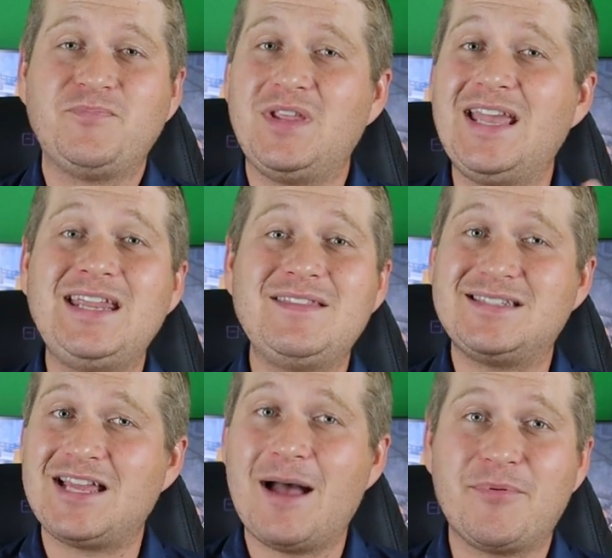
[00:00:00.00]
any of
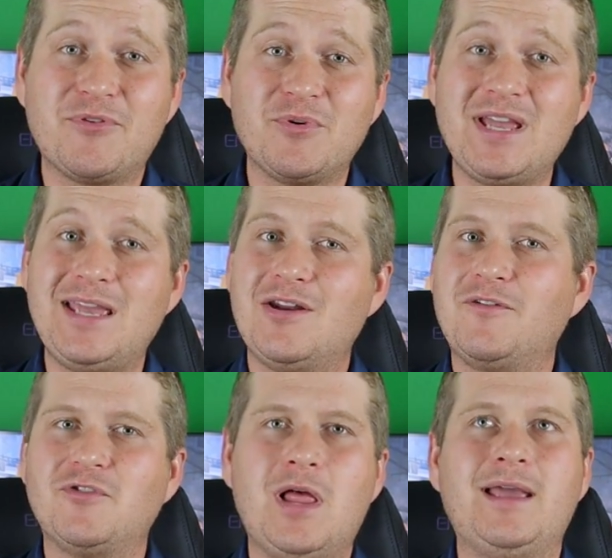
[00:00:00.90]
these top three, you know,
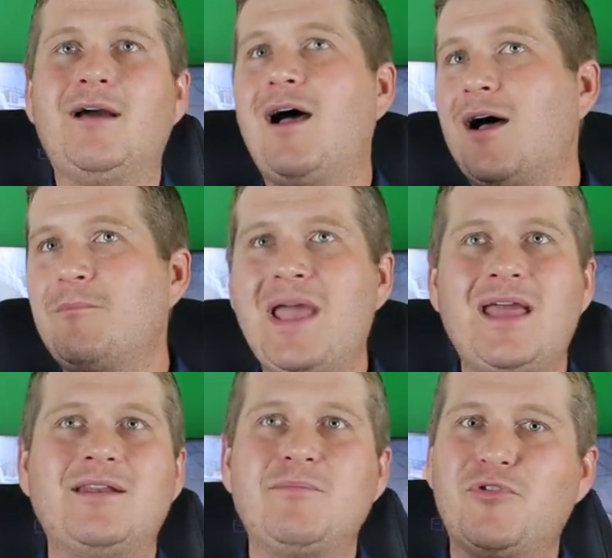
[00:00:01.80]
if you're like, oh
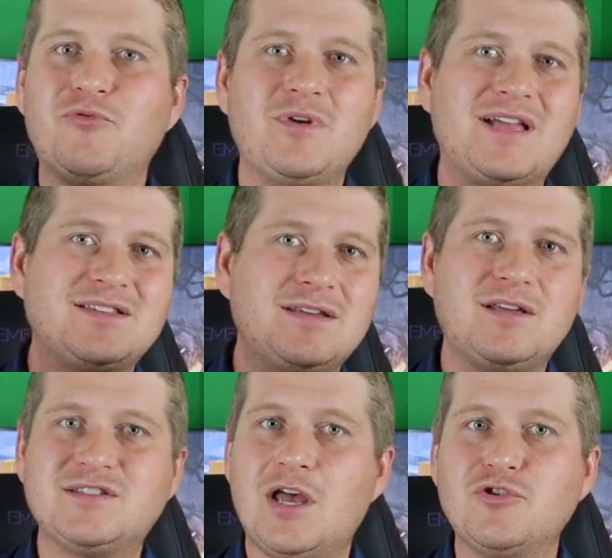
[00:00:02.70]
man, number three, that's
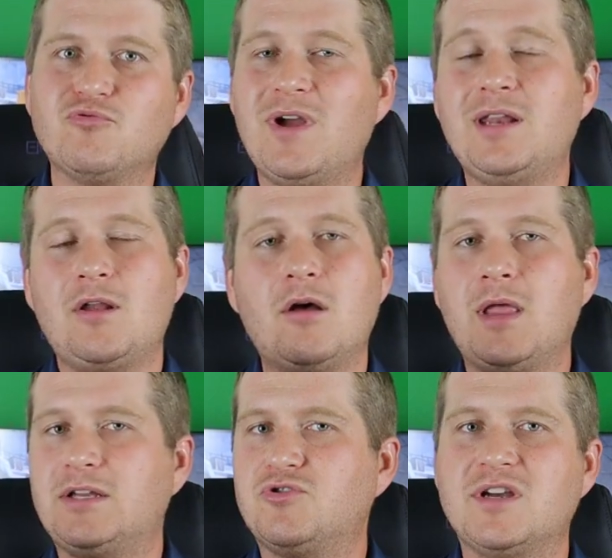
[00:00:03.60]
it's underrated. No,
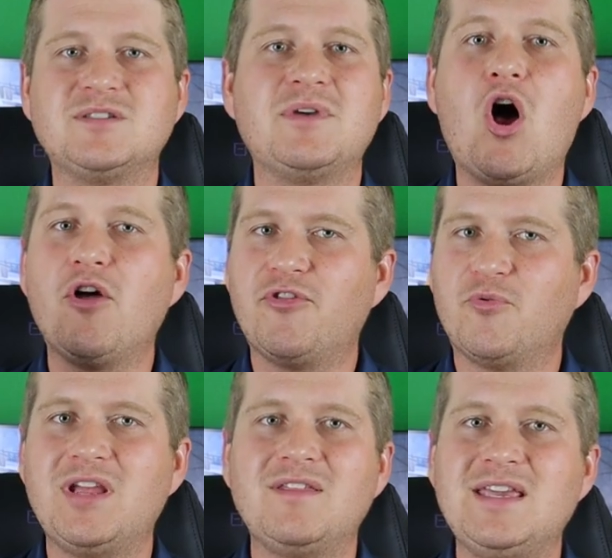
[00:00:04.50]
like, trust me, all
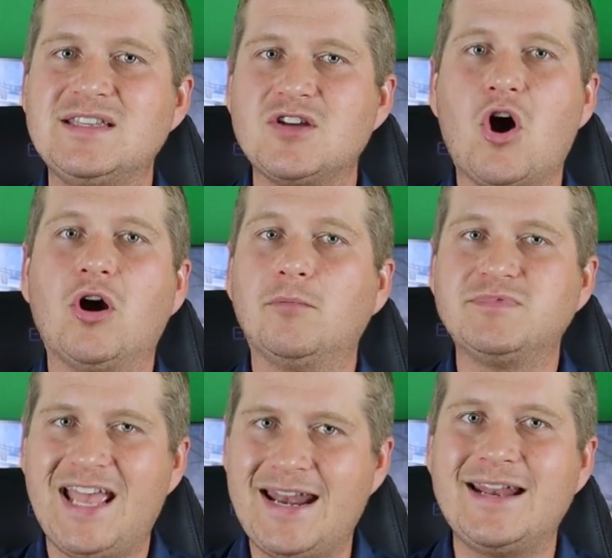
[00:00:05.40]
three of these are
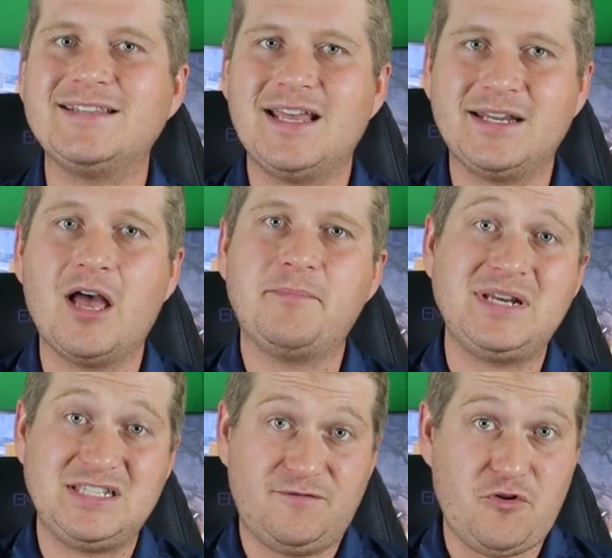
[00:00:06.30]
10 out of 10
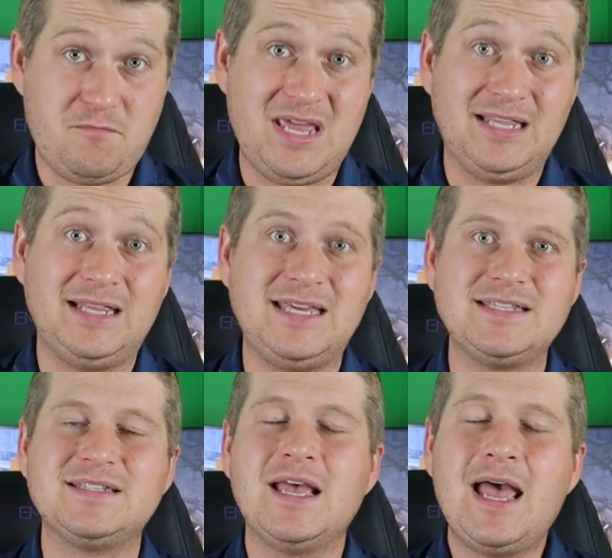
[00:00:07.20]
companies for me, at
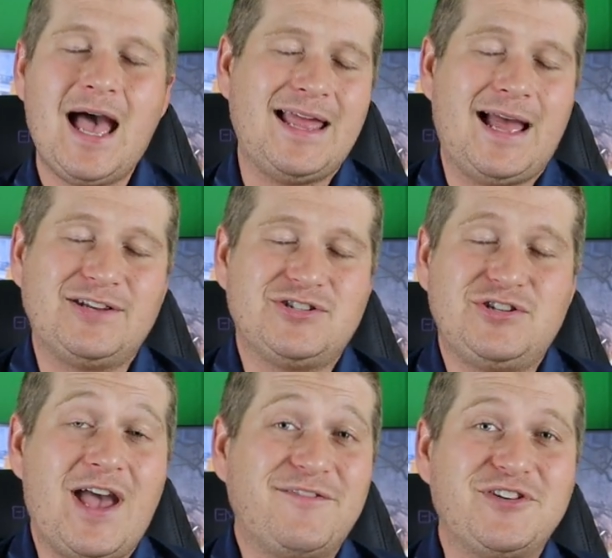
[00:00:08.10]
least. I just,
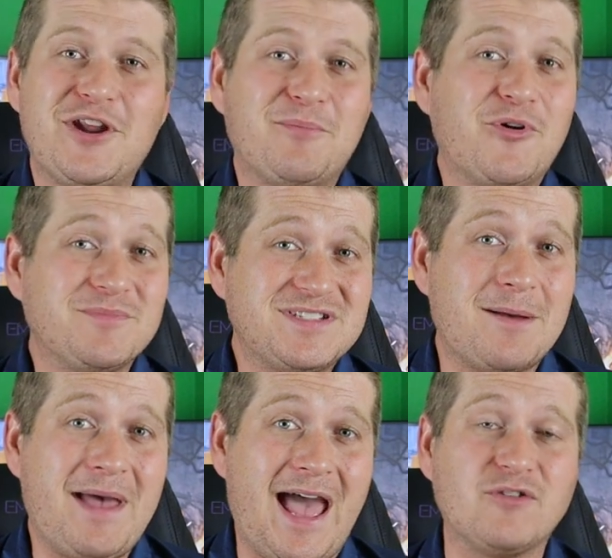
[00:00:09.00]
you have to number them
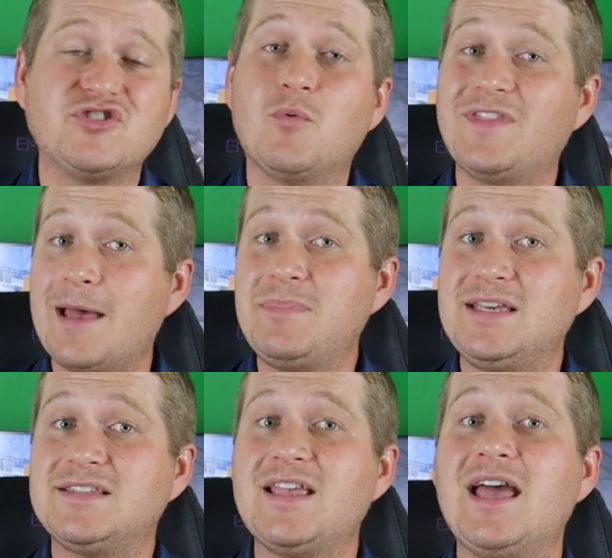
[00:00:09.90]
somehow. So with that
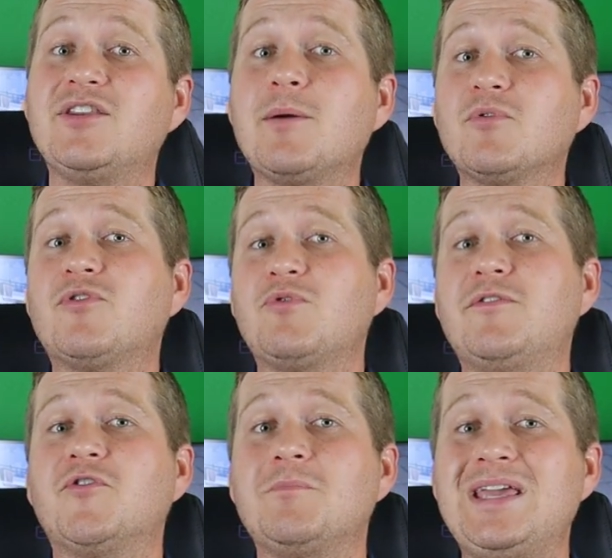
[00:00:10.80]
being said, number three
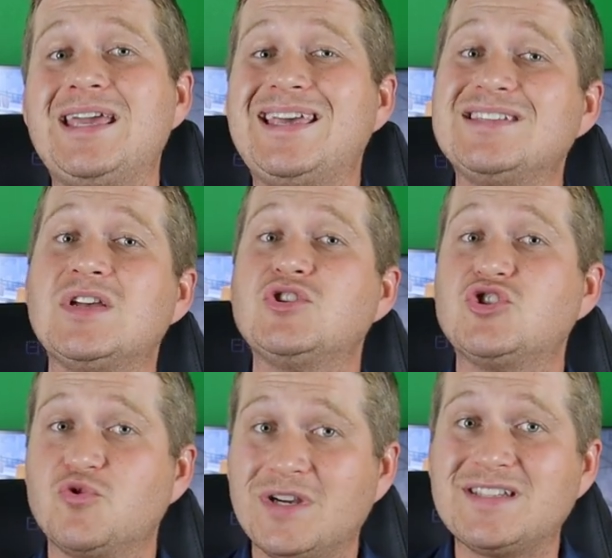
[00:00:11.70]
for me is
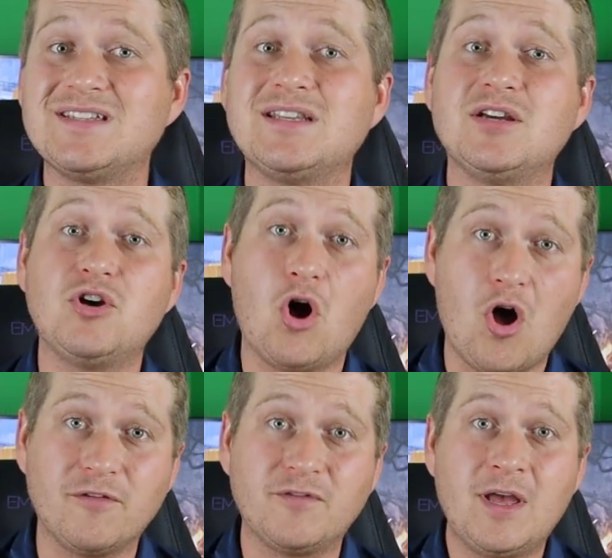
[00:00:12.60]
Srixon
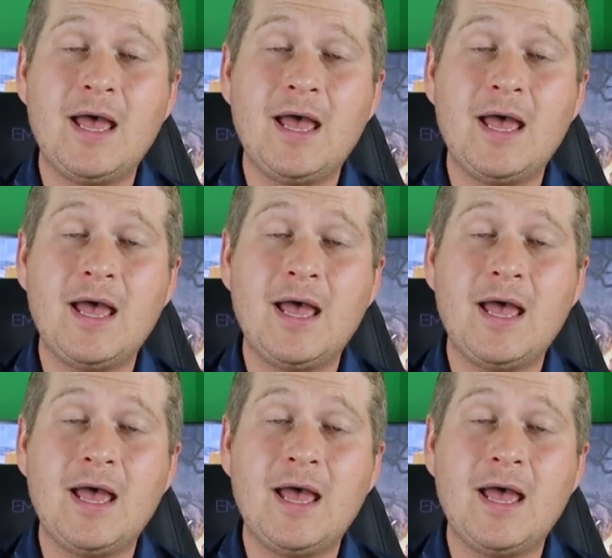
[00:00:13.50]
Golf.